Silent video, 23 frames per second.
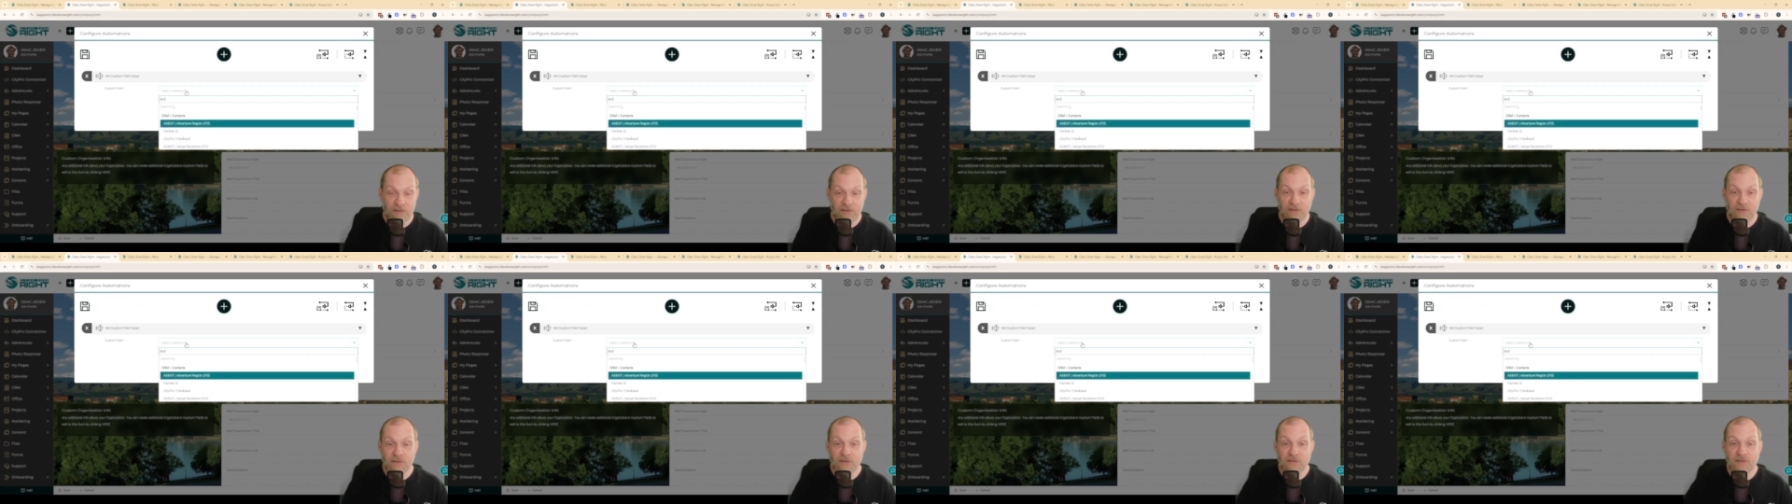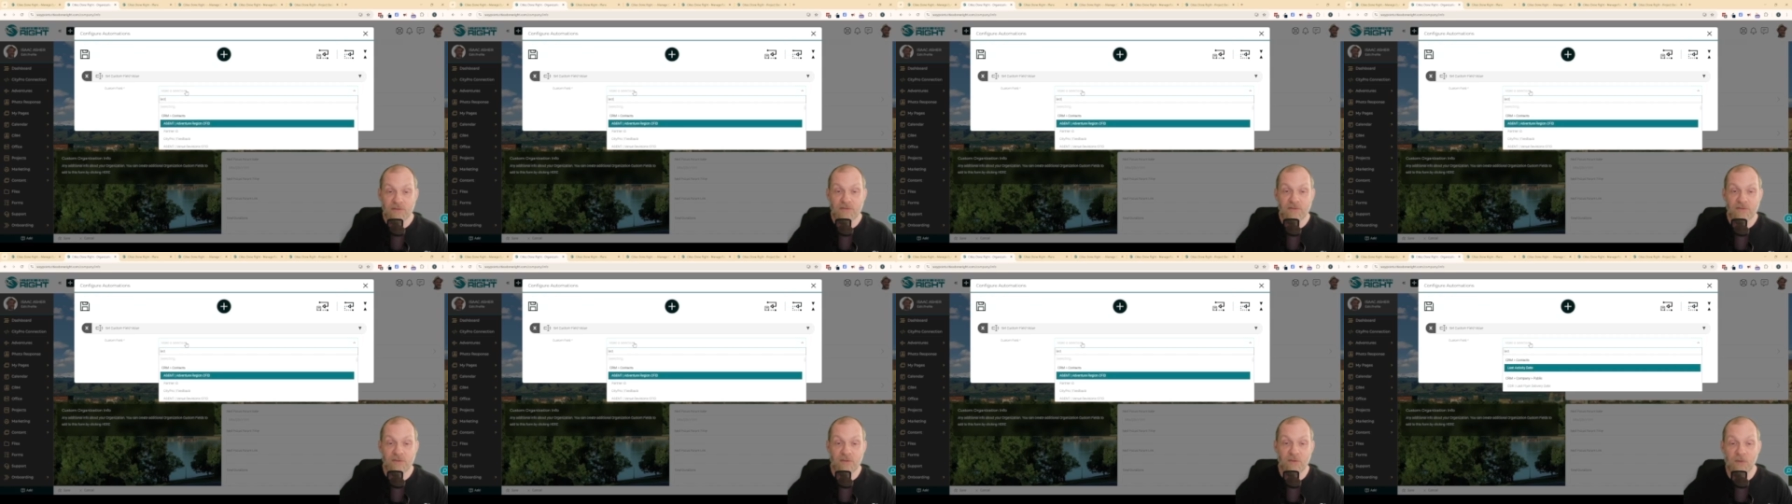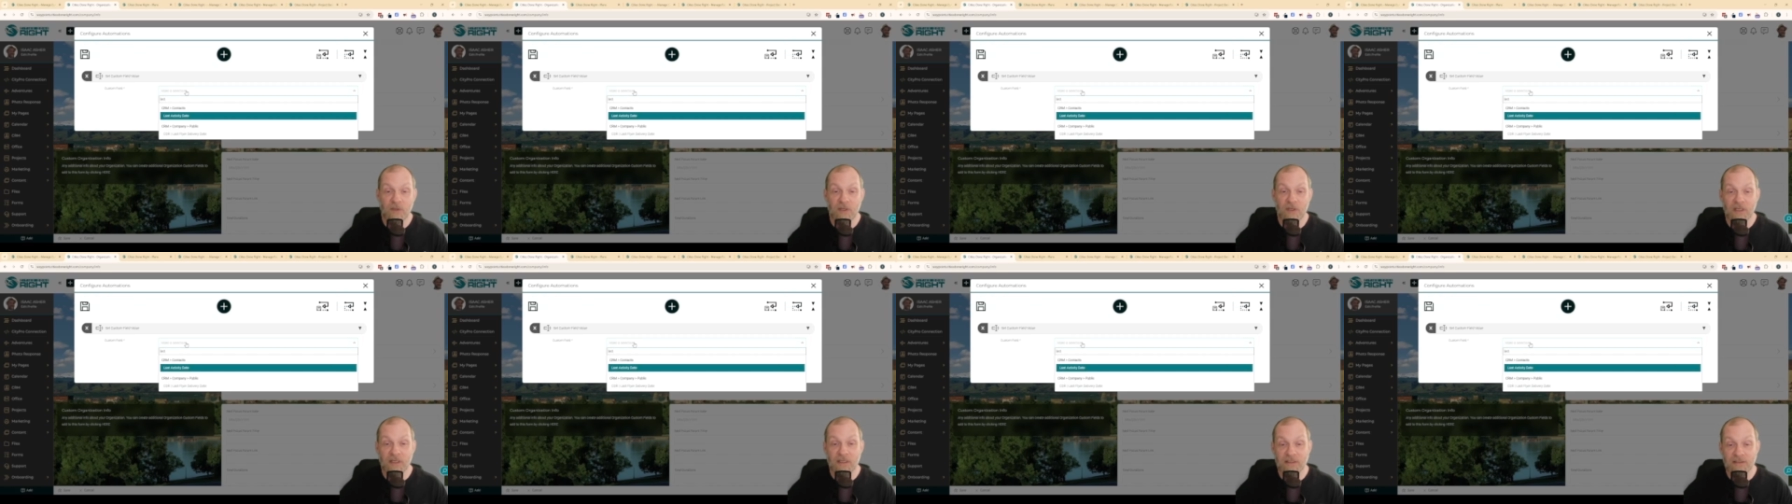So
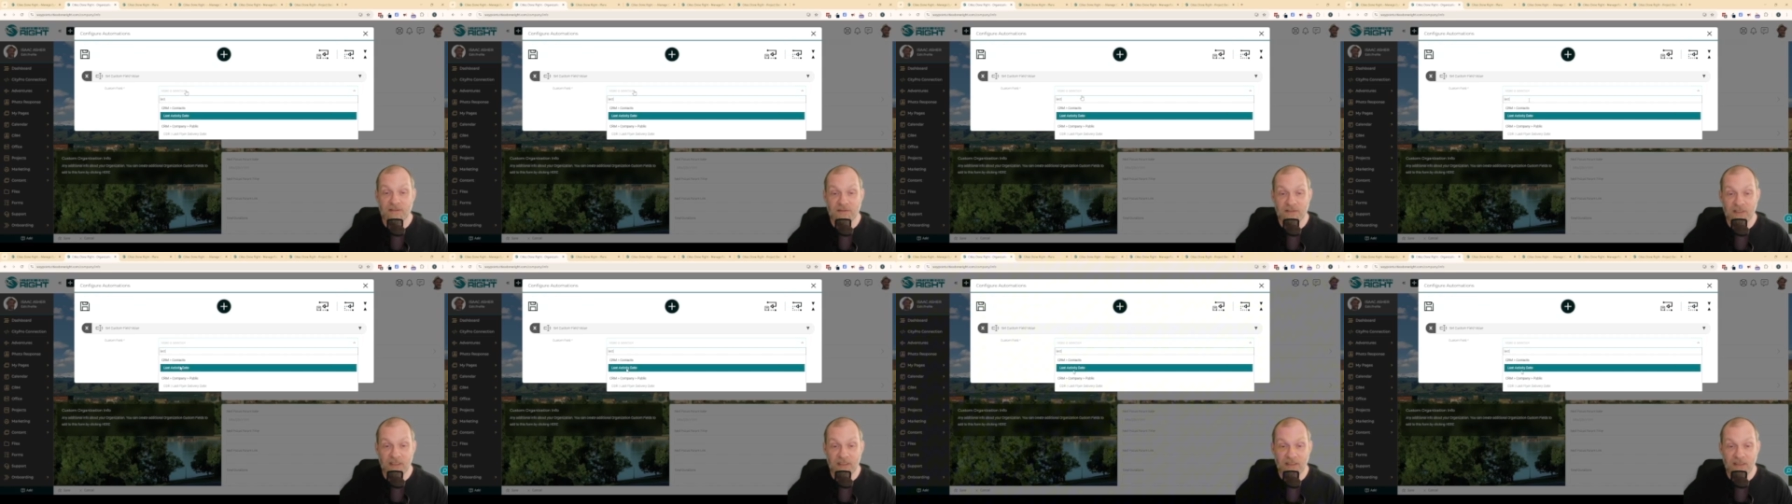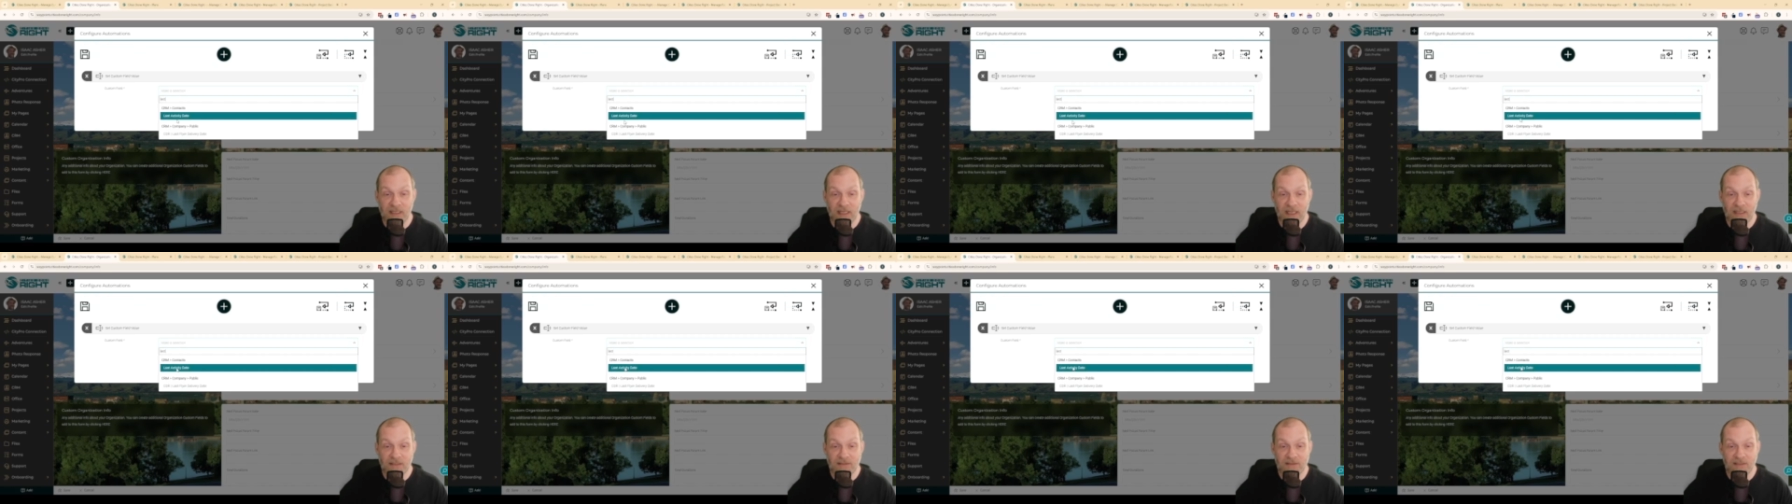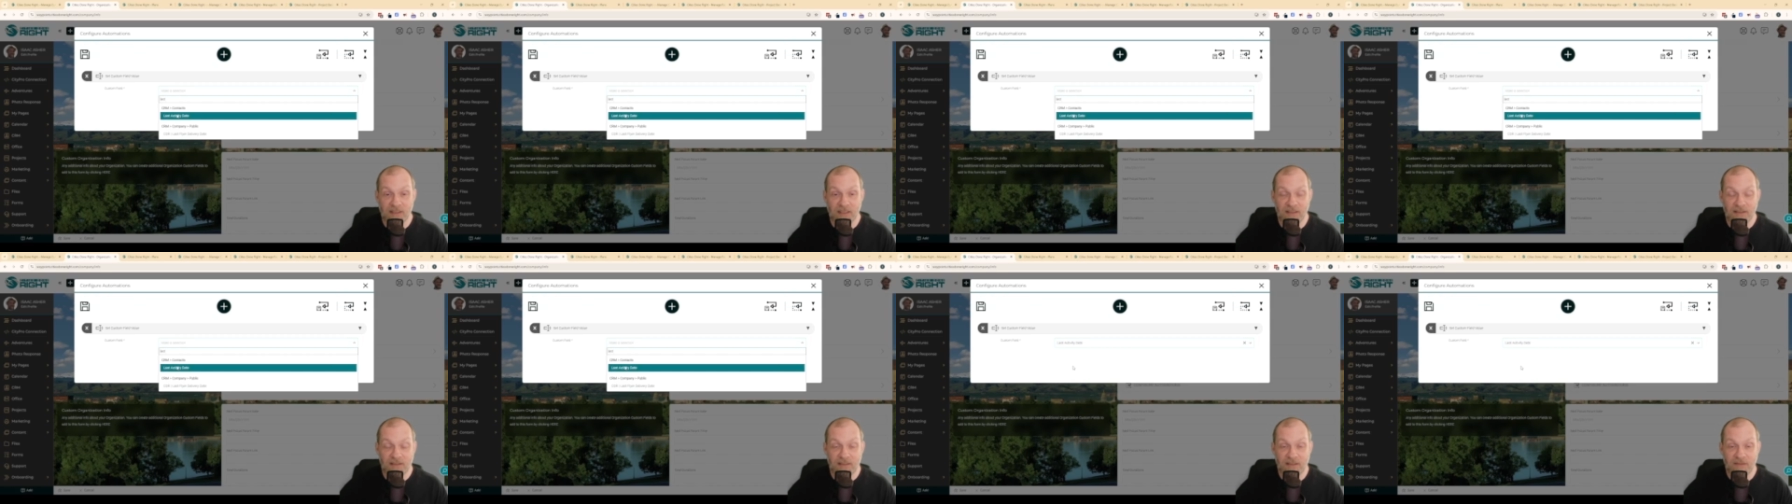we're going to set last
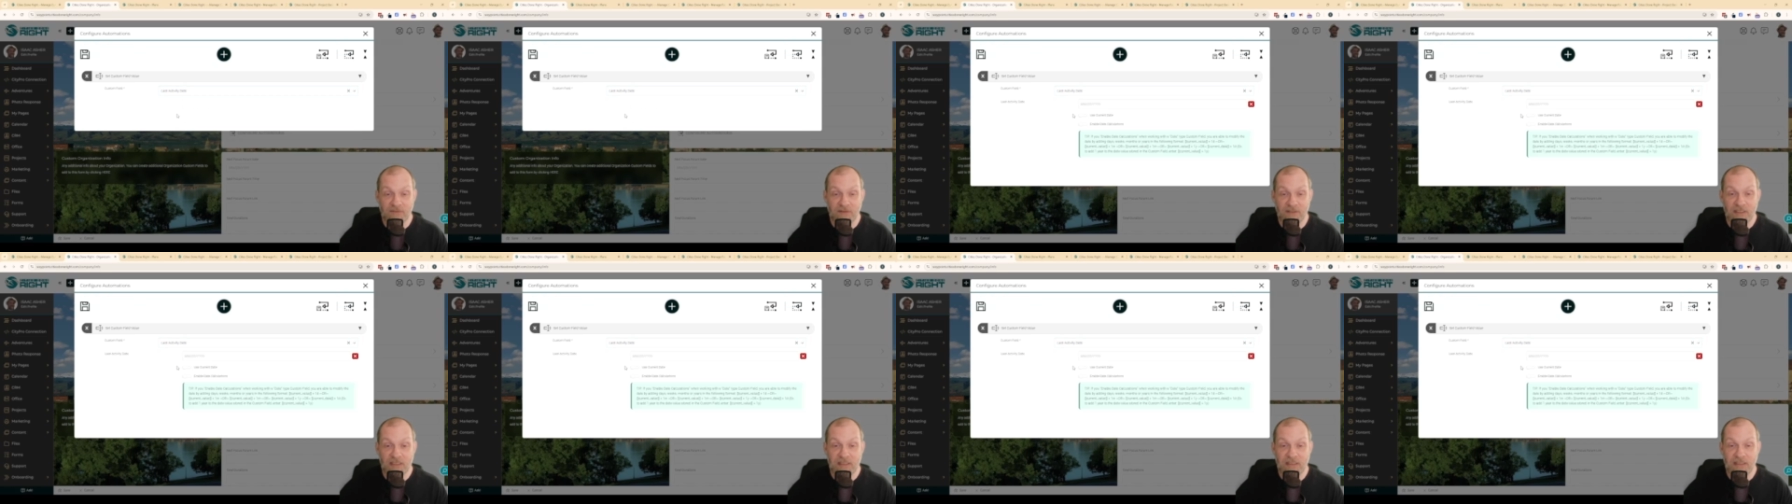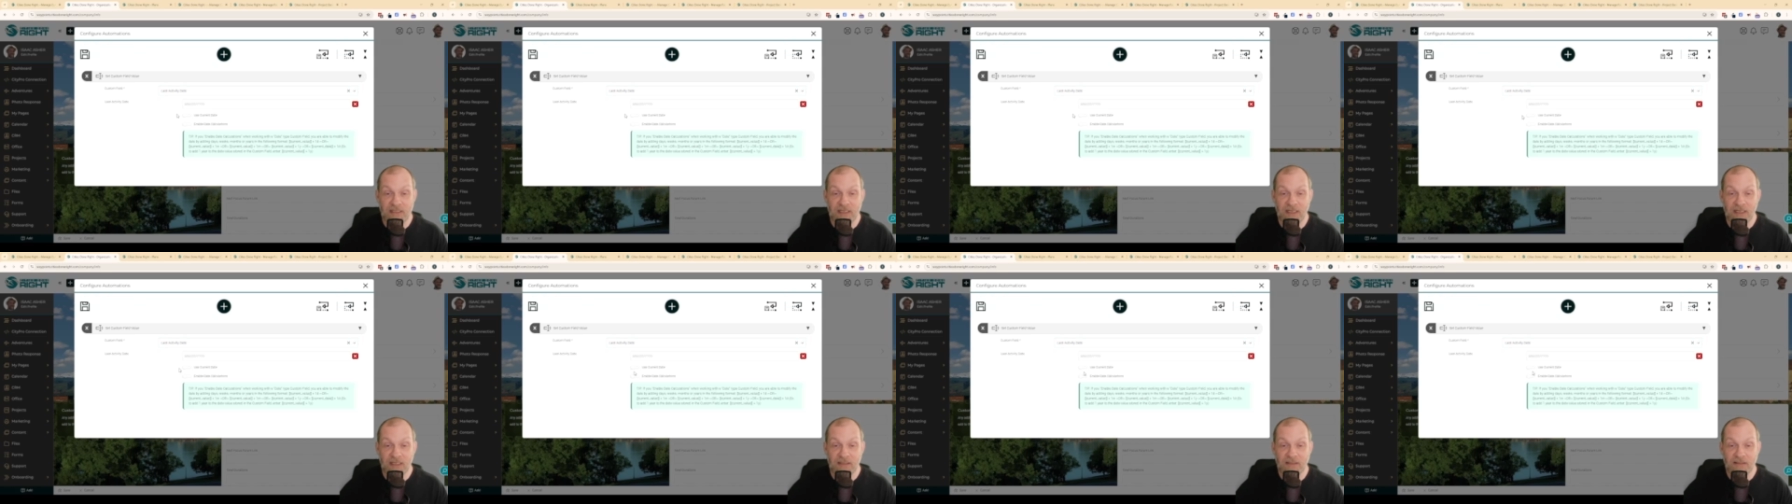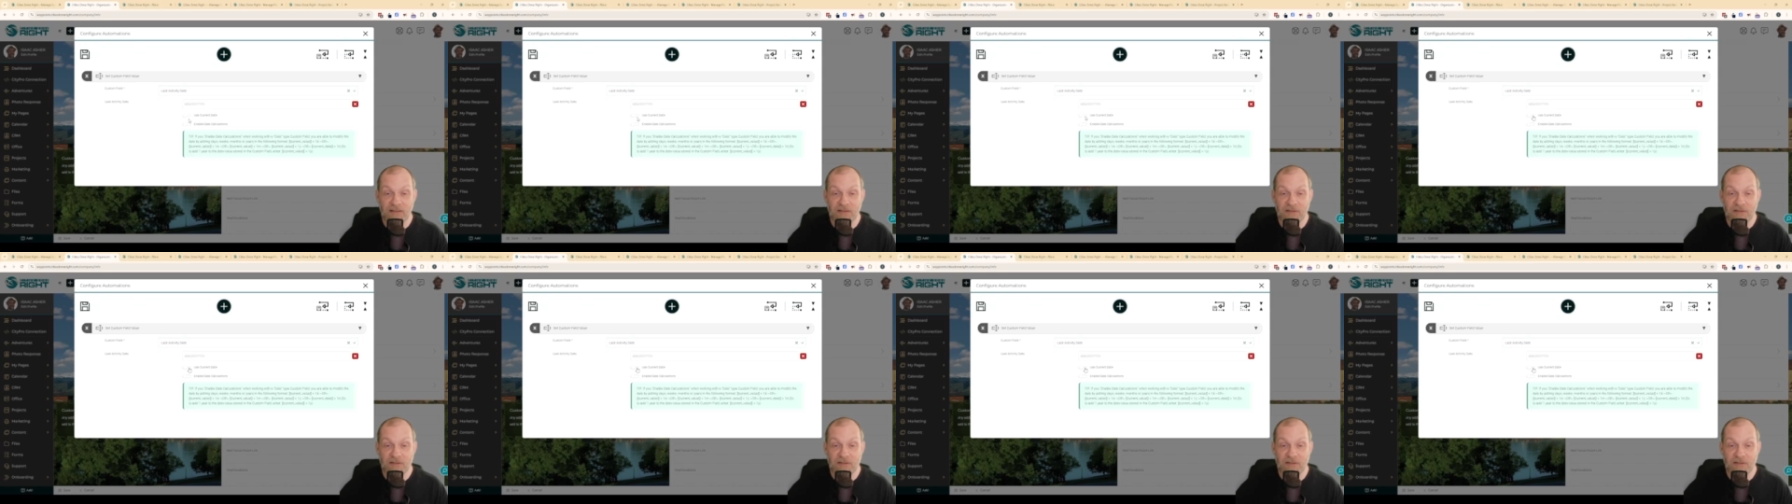activity date